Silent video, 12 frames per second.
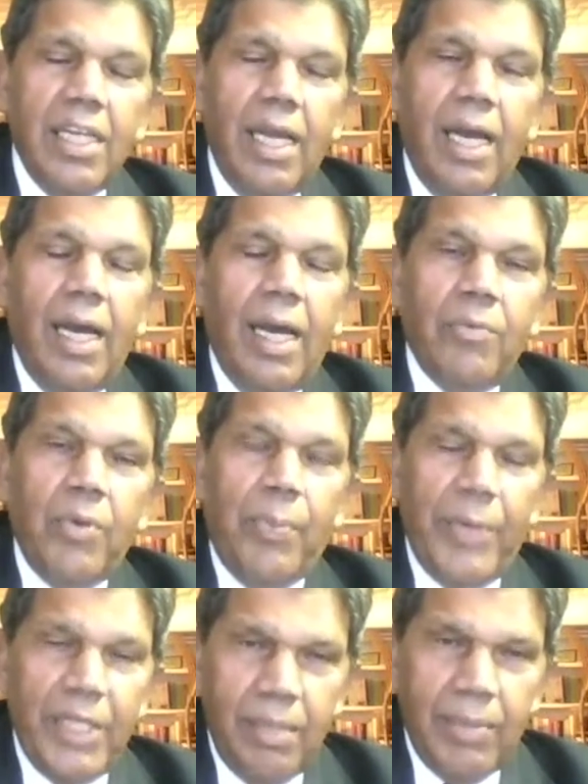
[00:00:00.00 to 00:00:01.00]

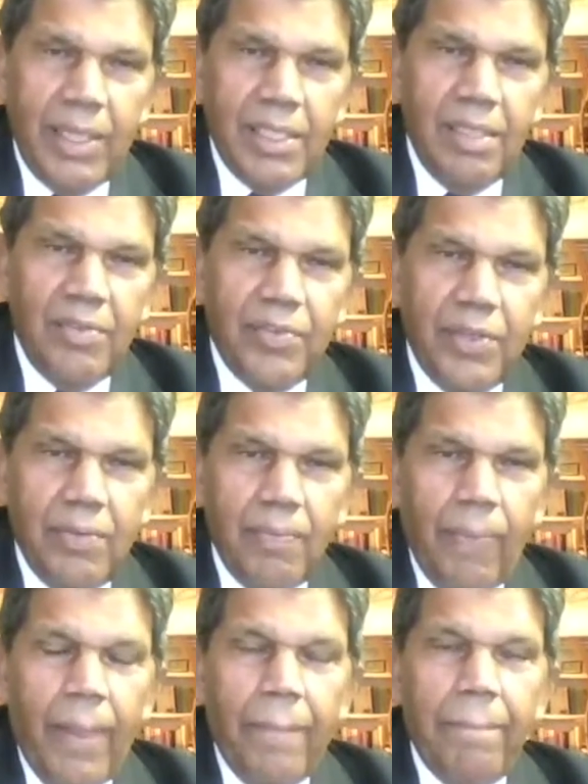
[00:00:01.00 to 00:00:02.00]
repeating myself now,
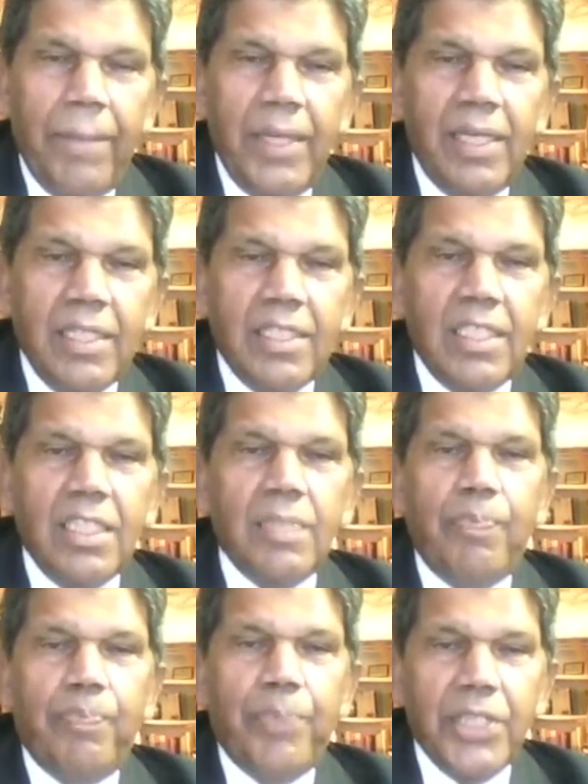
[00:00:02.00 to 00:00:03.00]
but it is
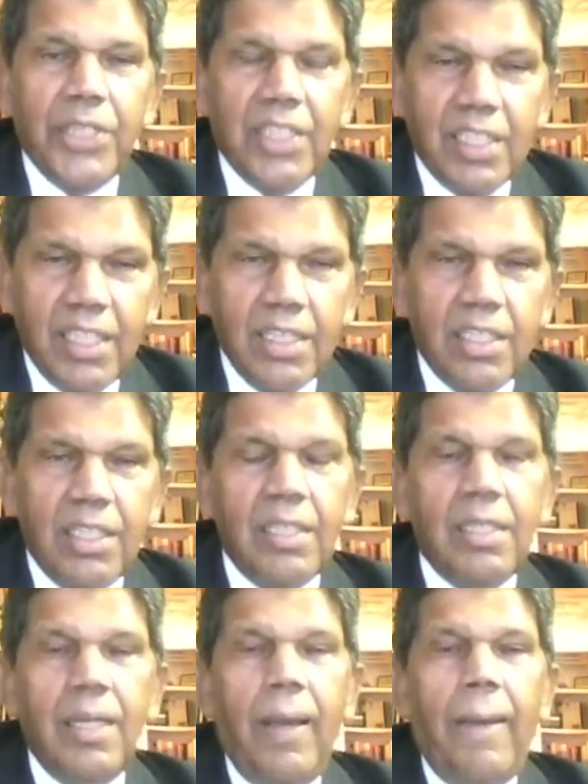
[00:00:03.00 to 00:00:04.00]
this
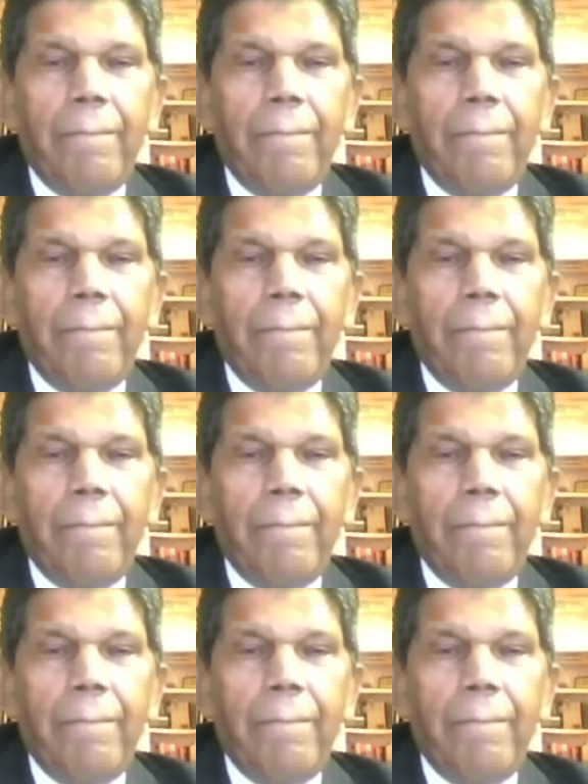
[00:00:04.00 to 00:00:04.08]
persistent,